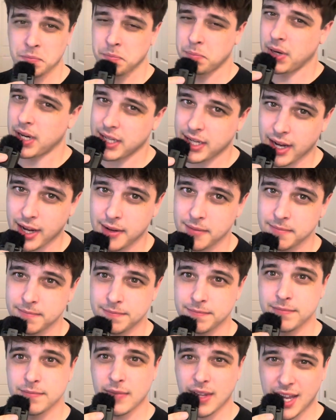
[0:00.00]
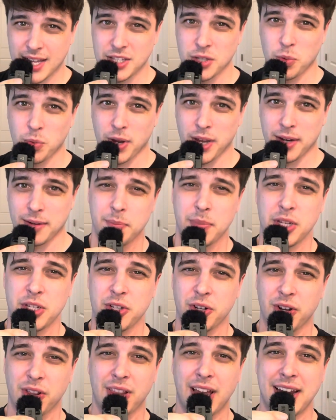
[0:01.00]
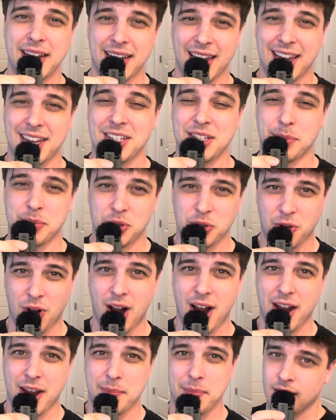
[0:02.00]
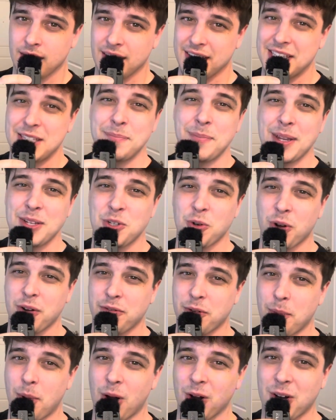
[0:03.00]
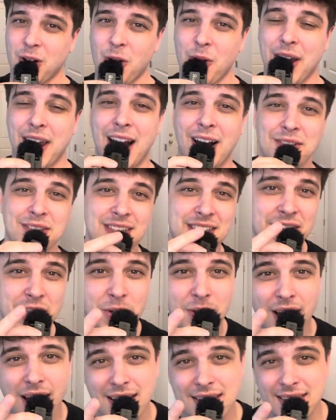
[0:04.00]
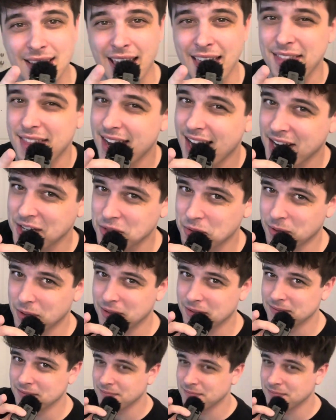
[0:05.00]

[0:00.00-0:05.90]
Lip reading: But again, it's a win. Be sure to like and subscribe. This has been Jordan from Marco, and I'll see you guys in the next one.